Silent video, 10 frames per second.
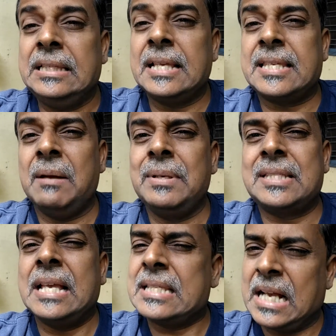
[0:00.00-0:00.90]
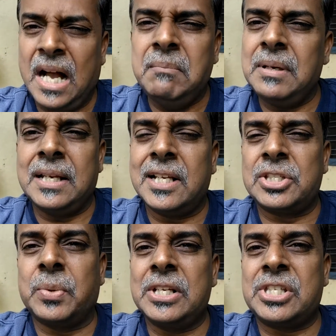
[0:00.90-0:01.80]
The psalmist says, Come, let
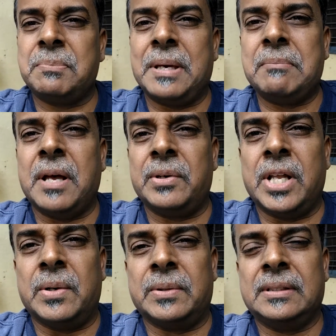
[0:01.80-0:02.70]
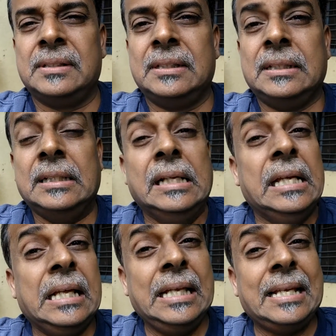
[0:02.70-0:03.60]
us worship and bow down.
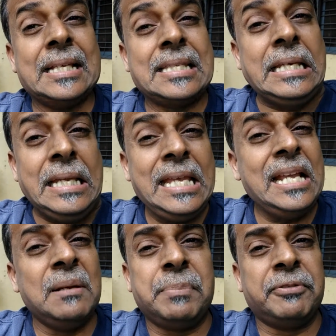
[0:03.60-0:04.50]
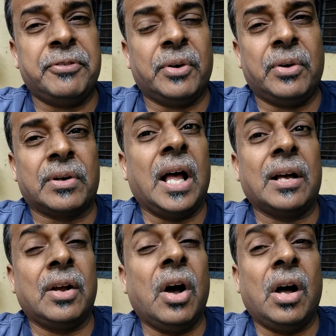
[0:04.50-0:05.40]
Let us kneel before
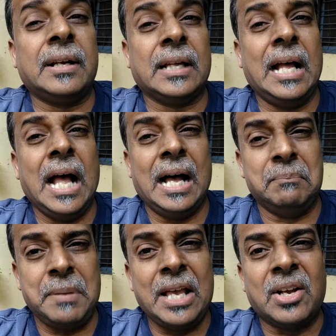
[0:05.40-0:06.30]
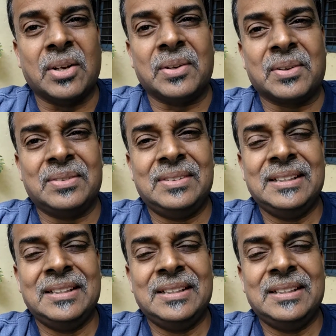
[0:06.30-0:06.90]
our God, our Maker.